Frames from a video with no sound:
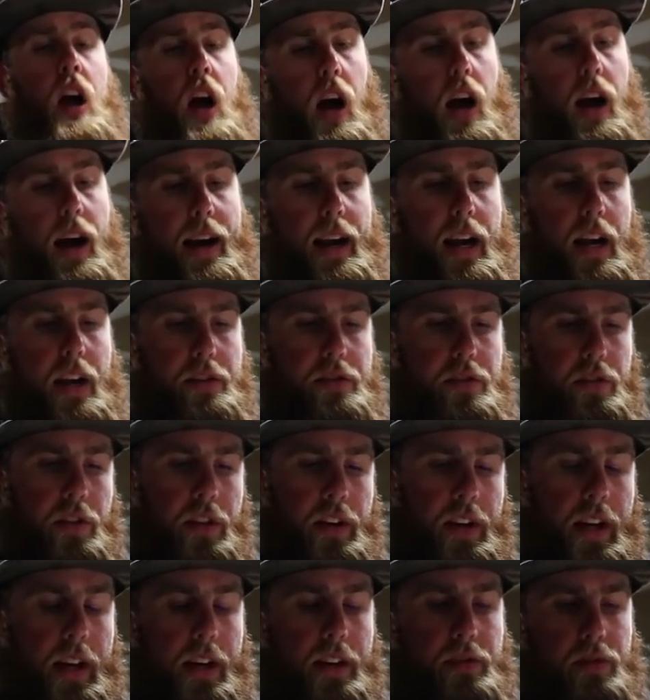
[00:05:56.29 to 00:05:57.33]
all right, guys, so
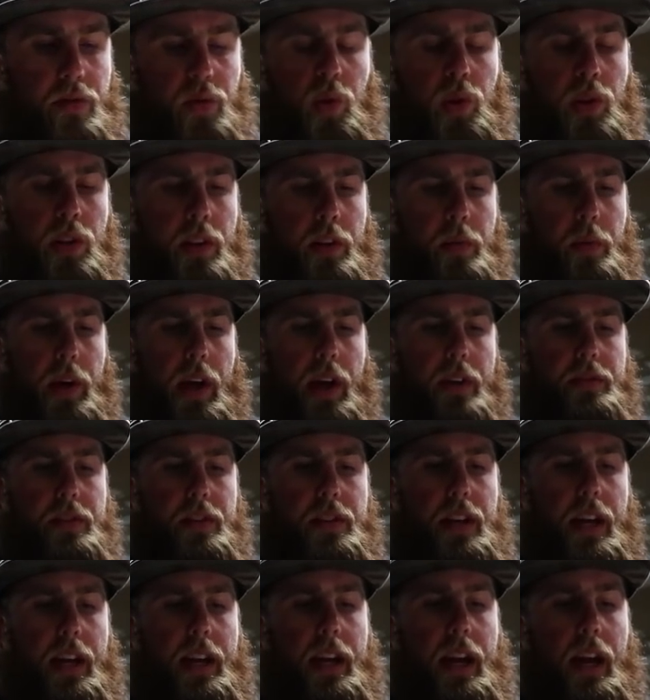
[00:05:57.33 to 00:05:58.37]
the next one that we have to
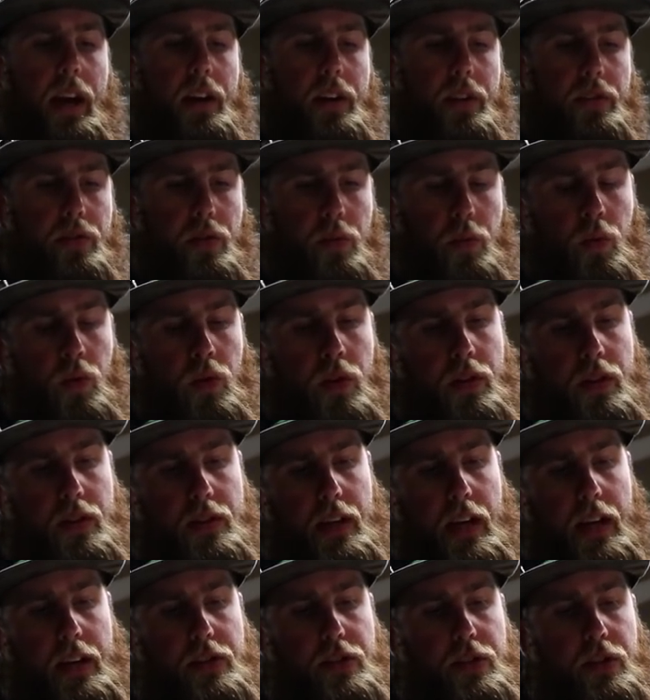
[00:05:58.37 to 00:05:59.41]
take out is the one
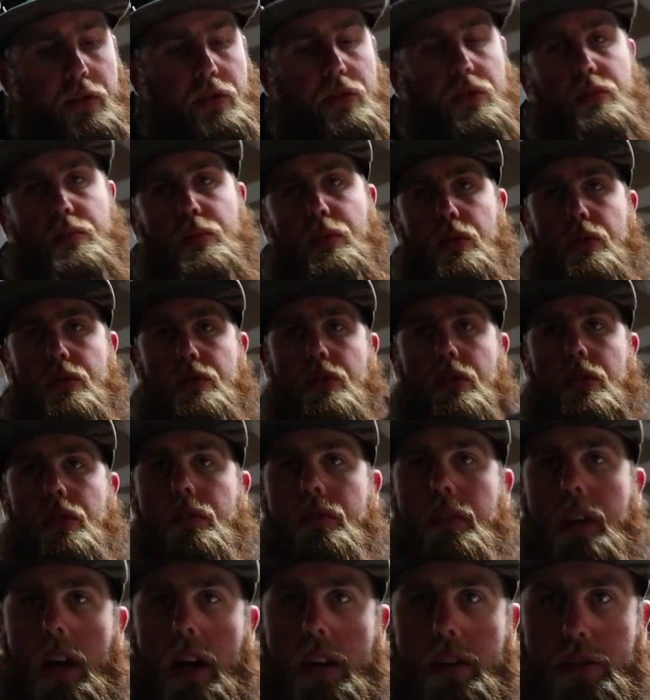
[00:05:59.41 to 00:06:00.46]
that's actually on the spool. So
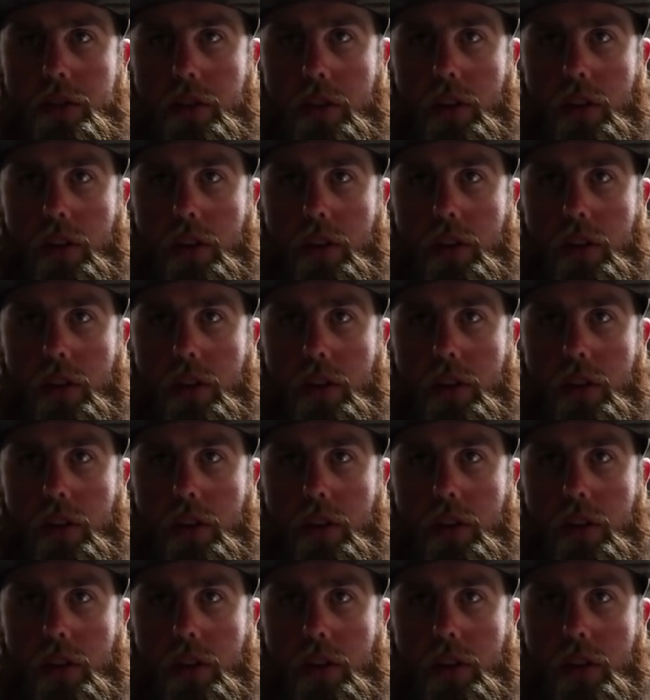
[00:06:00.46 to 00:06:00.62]
you've got